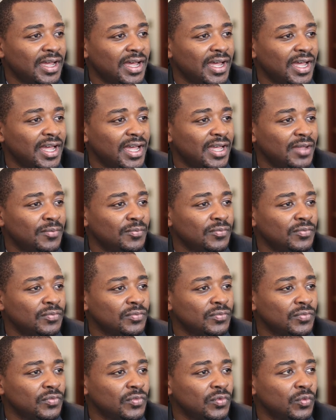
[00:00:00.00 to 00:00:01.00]

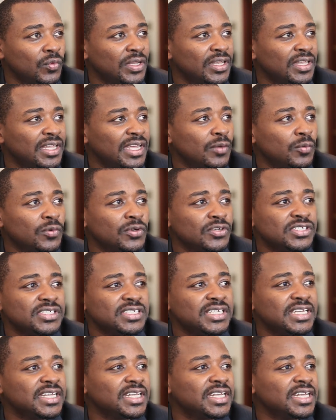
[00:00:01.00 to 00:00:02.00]
um, when they were
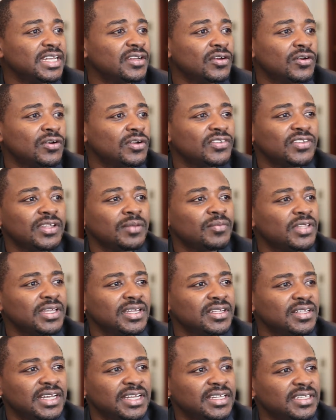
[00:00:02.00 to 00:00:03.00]
singing or
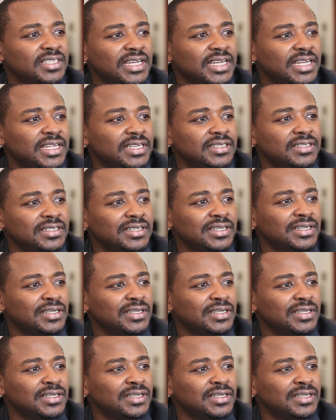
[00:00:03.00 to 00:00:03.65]
something like that.